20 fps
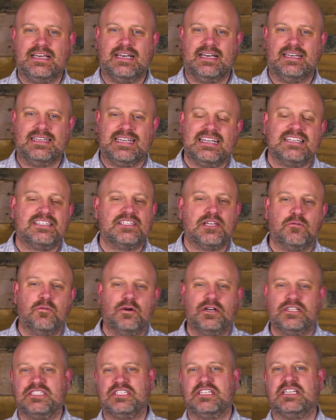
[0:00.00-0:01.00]
needed
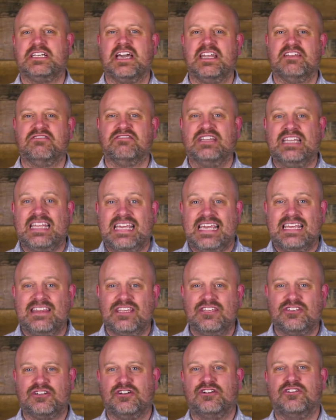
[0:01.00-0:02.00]
someone to kind of lead the
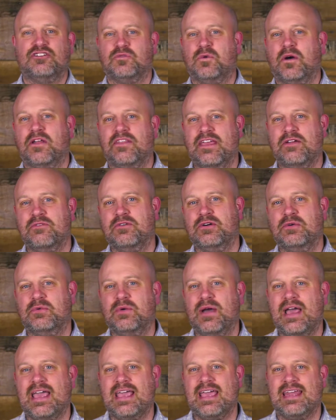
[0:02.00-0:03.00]
church while they were
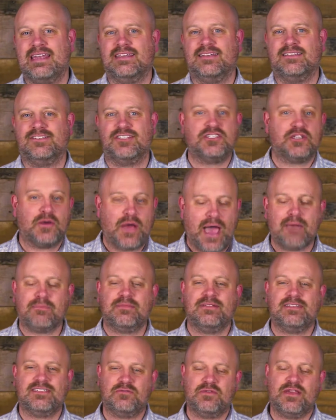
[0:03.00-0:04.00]
away. And it just so
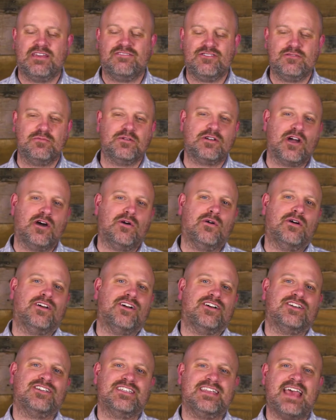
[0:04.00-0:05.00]
happens that we have Yumiko on
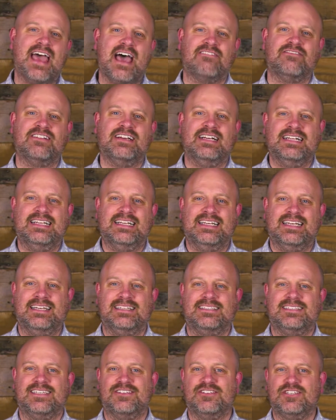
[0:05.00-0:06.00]
our staff. And
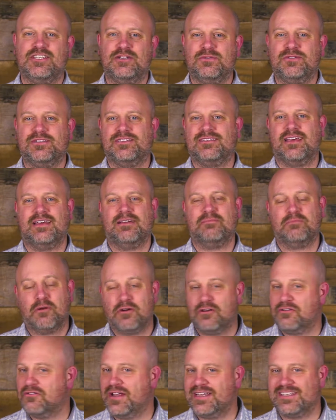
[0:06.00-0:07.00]
since she was born
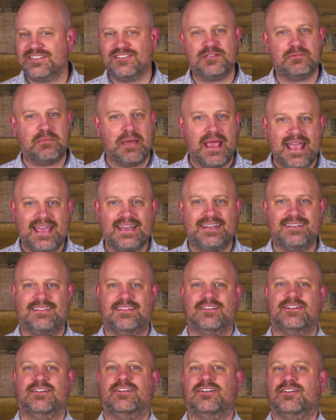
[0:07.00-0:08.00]
and raised in Japan,
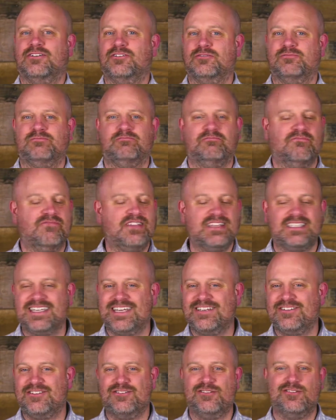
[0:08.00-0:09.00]
there are no visa
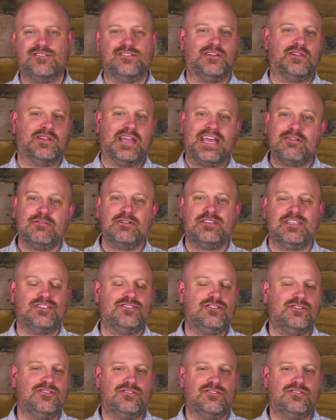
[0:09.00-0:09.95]
issues, no language issues.